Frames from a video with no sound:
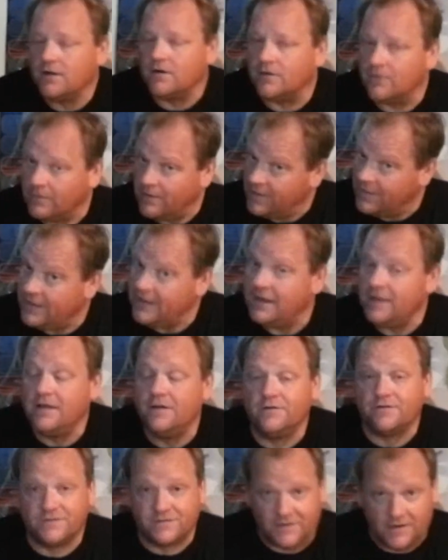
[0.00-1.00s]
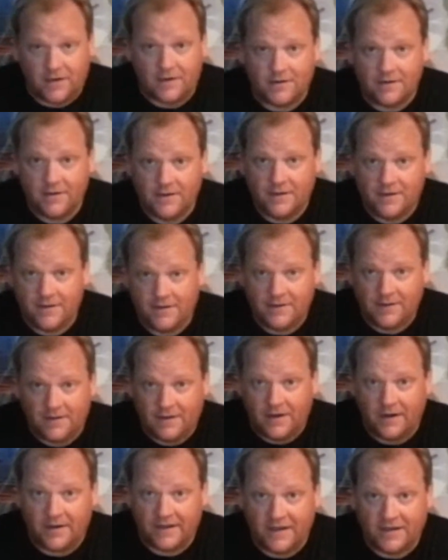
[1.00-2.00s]
look at the Eagles did
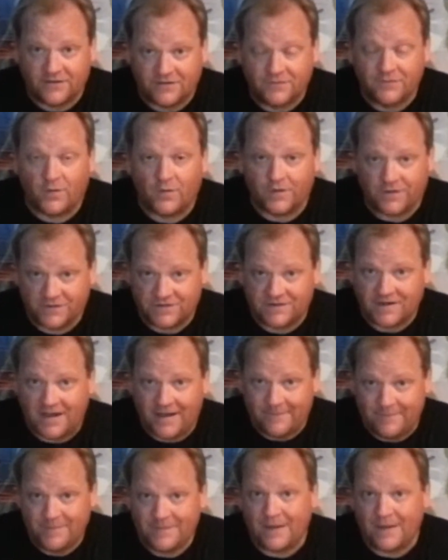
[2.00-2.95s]
against Florida State.